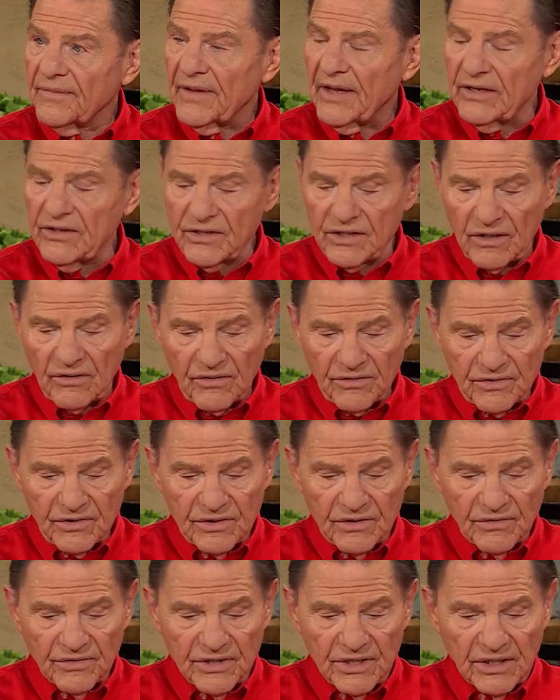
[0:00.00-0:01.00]
And
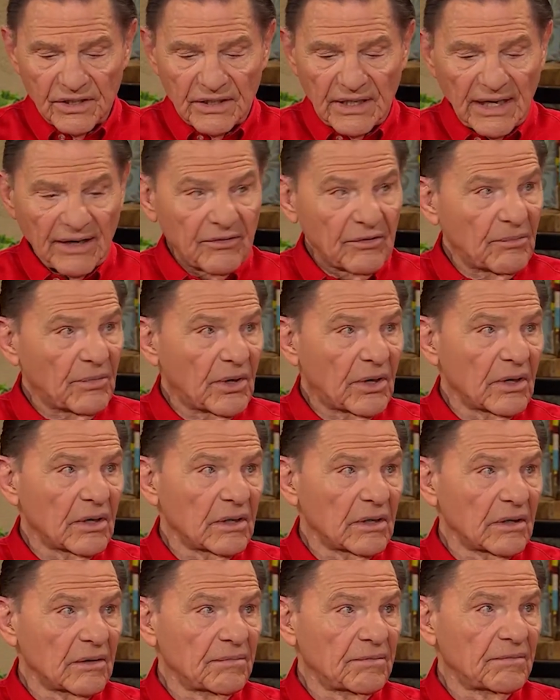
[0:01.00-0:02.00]
she's having to borrow
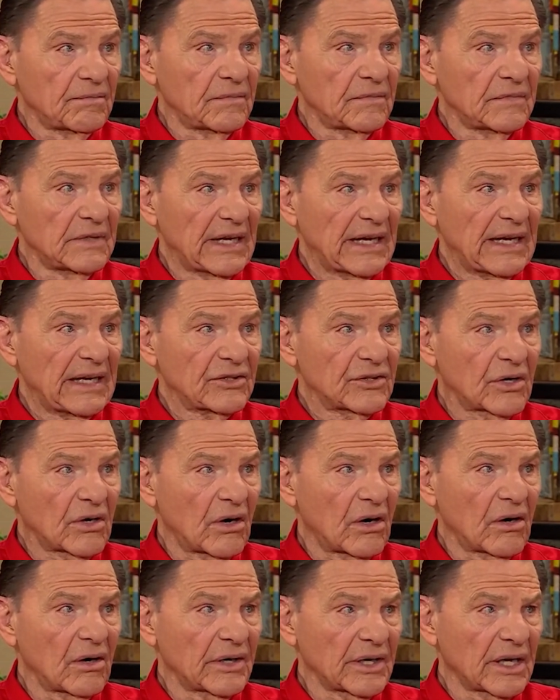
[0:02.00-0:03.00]
her dad's
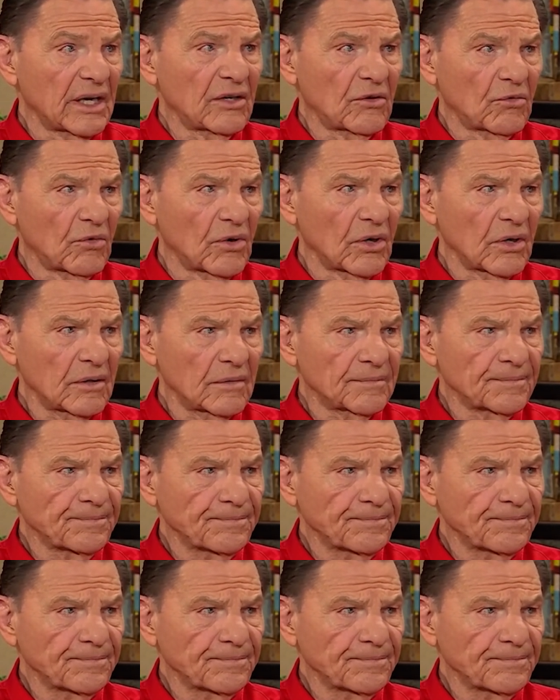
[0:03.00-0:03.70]
car to get to work.